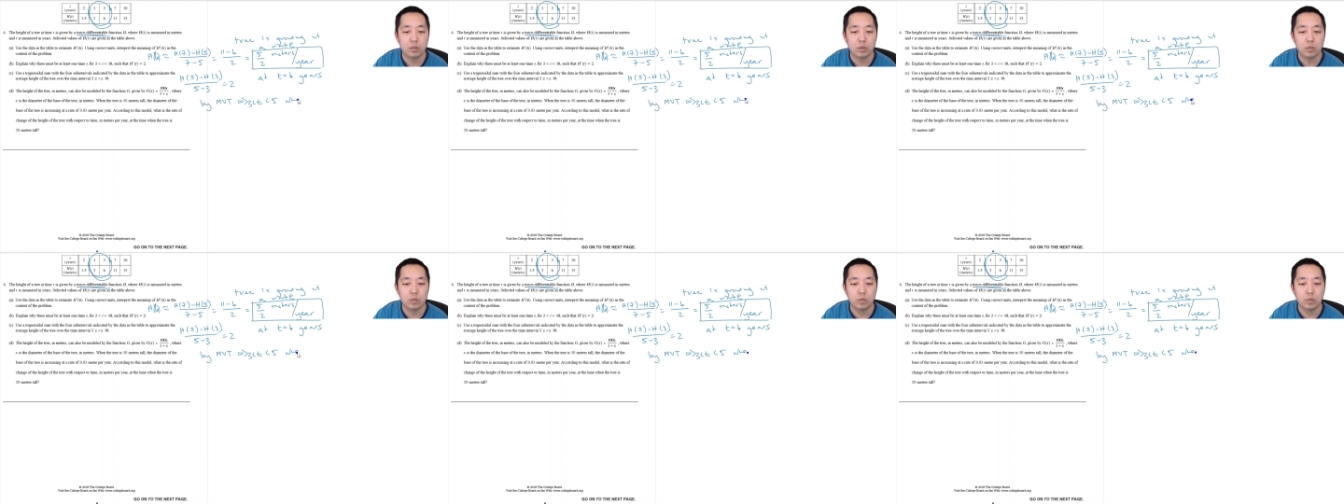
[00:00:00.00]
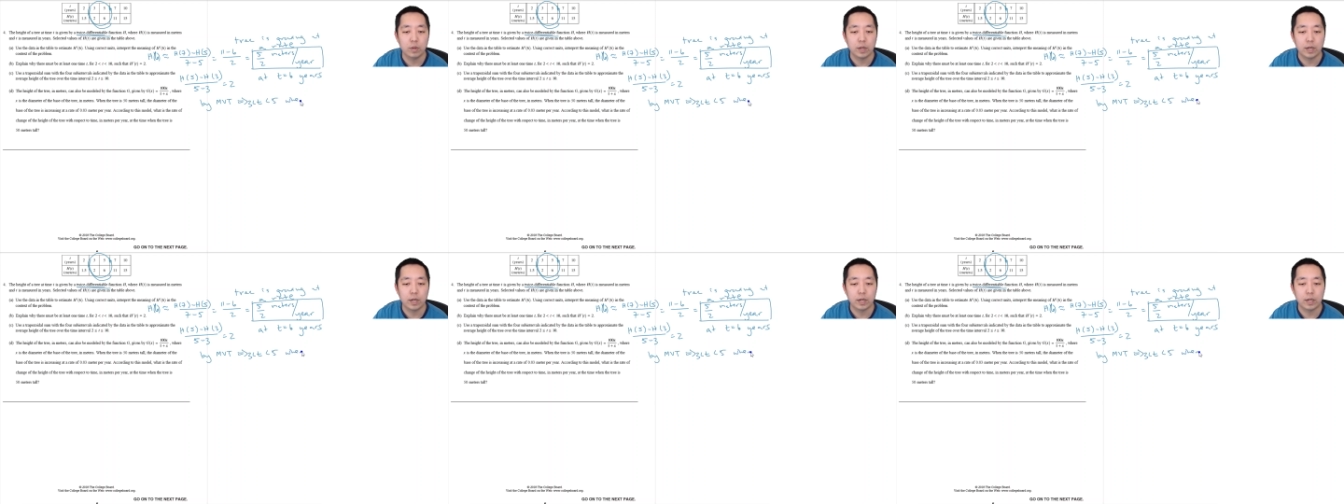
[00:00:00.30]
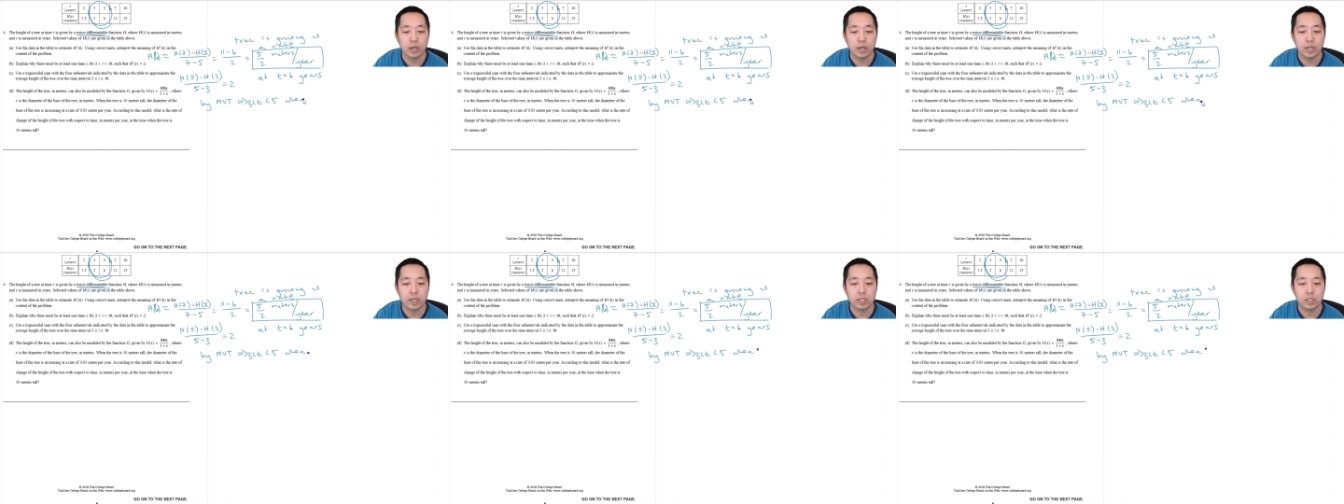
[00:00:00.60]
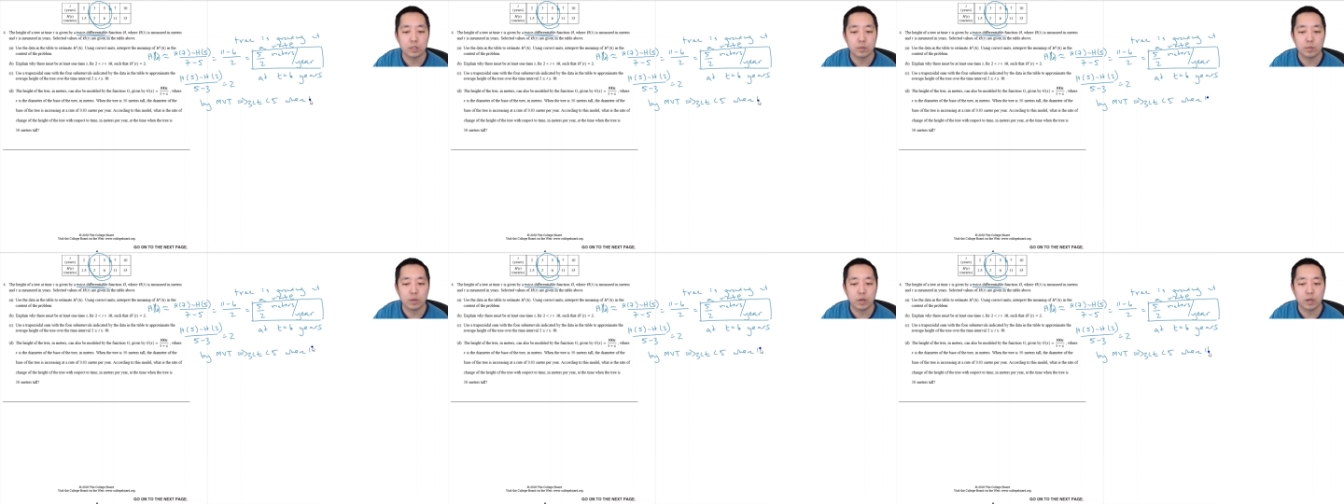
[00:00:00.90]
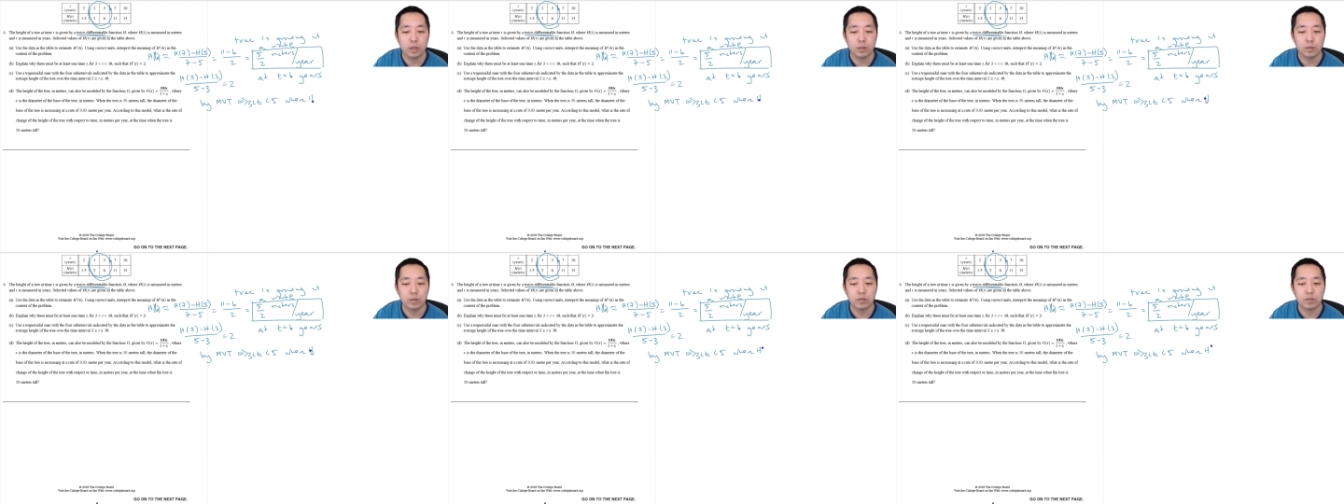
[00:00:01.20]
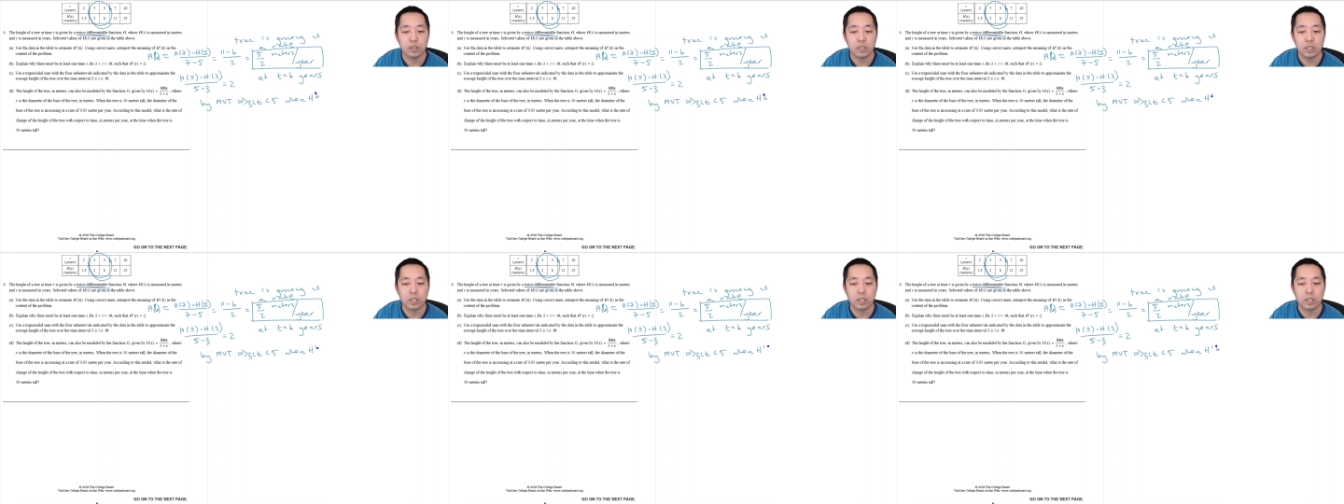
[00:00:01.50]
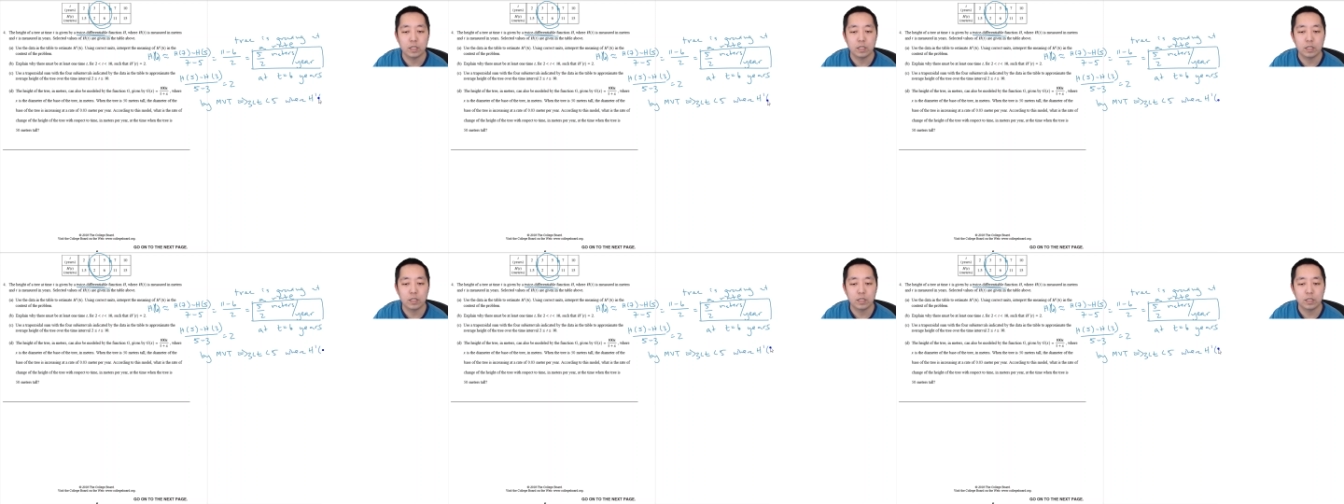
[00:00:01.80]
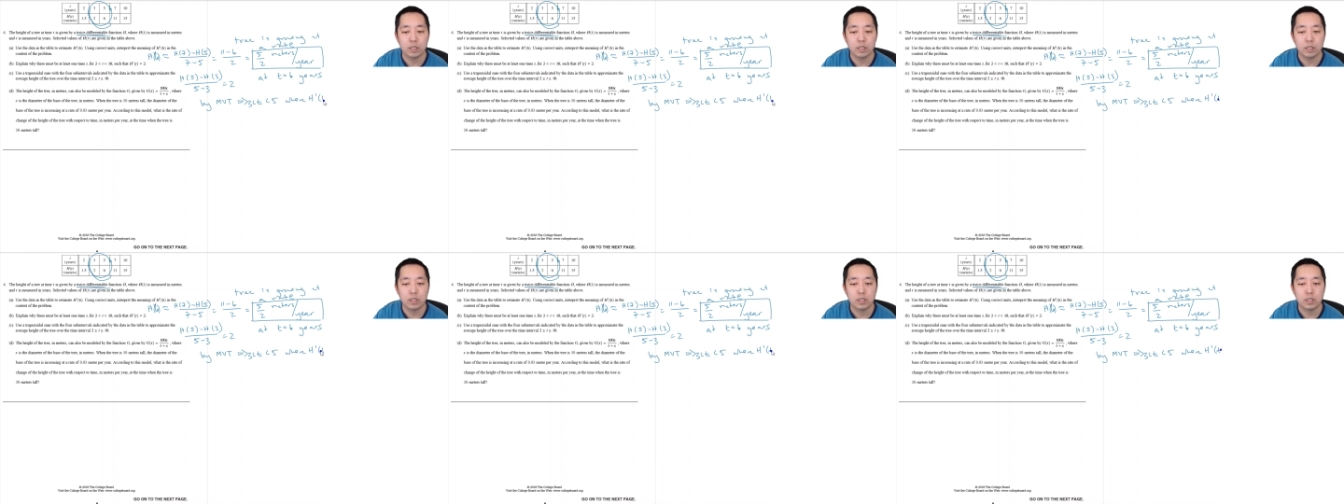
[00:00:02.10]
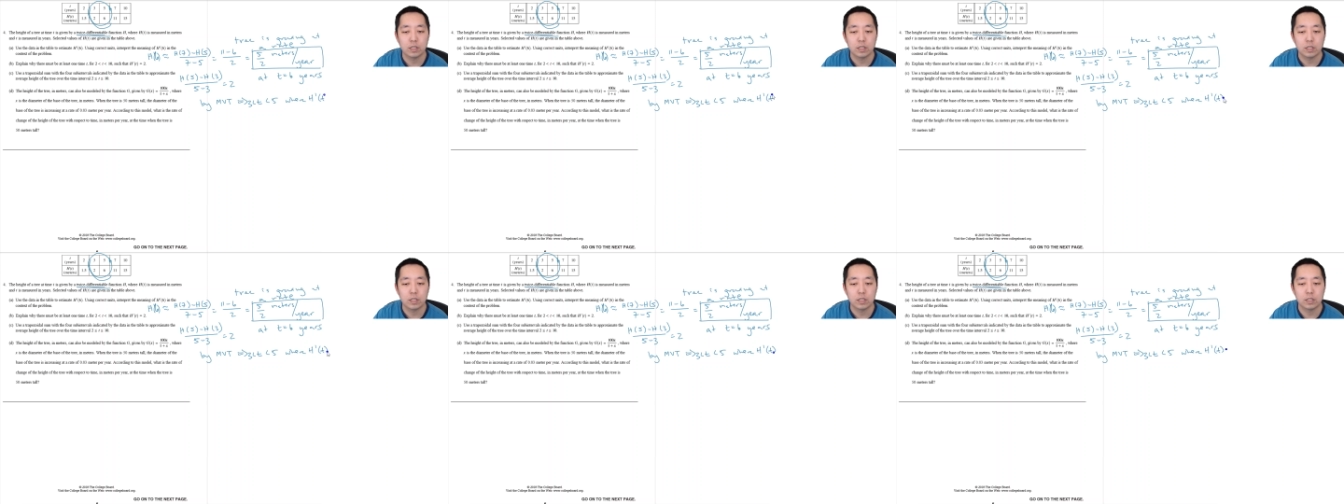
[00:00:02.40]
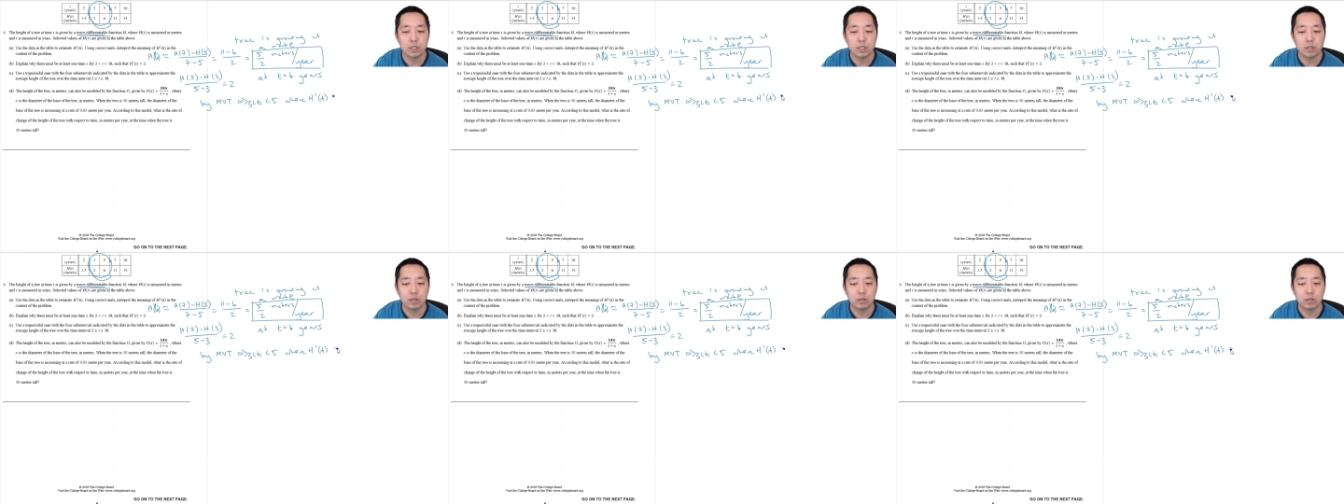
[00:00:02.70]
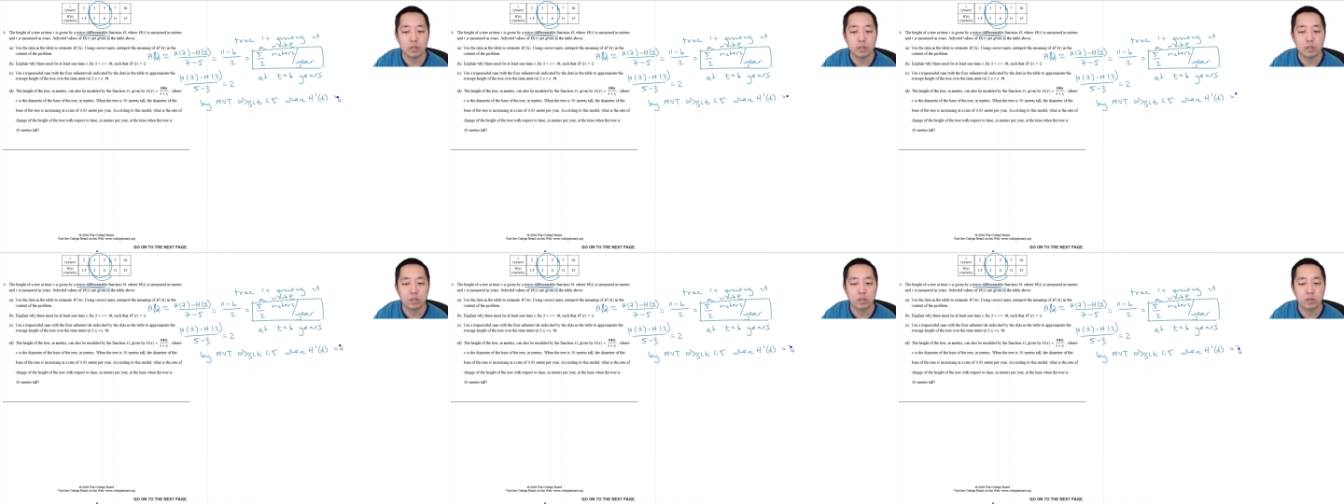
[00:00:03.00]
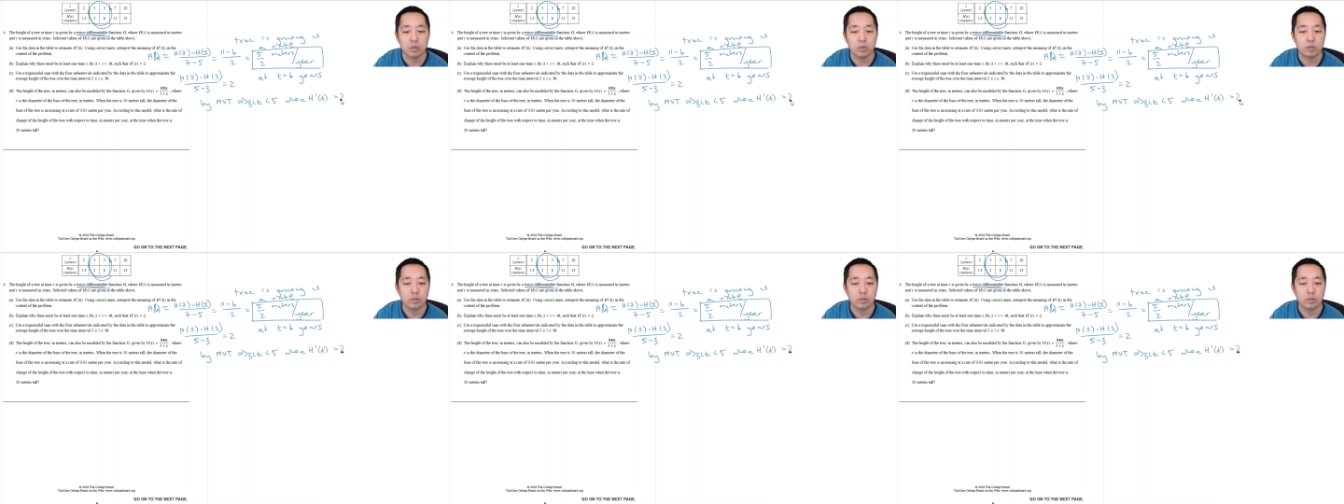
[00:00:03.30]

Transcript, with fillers: where h prime of t is equal to two.